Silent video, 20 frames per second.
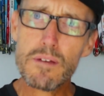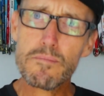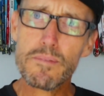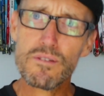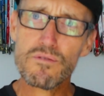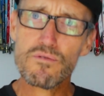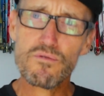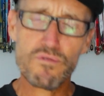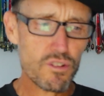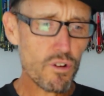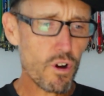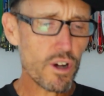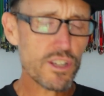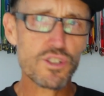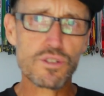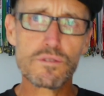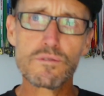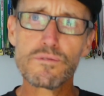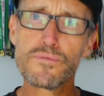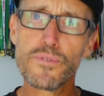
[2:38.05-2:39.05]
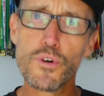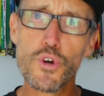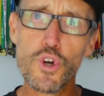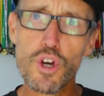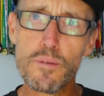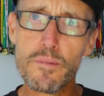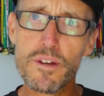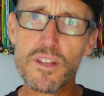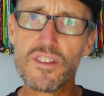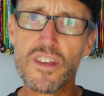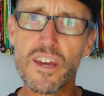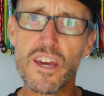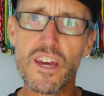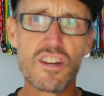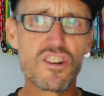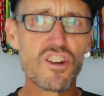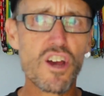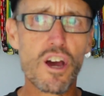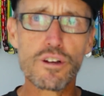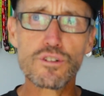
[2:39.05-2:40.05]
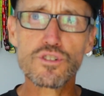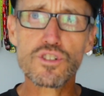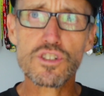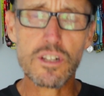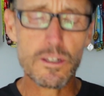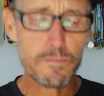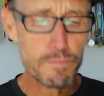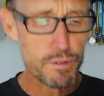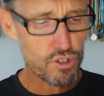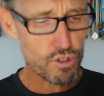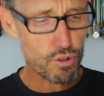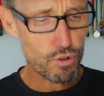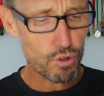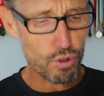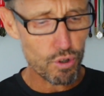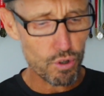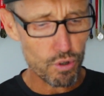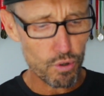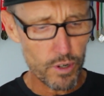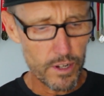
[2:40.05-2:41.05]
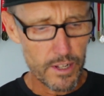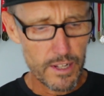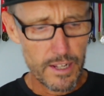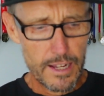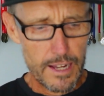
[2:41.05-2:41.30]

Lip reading: but nice and firm in there, no slippage at all.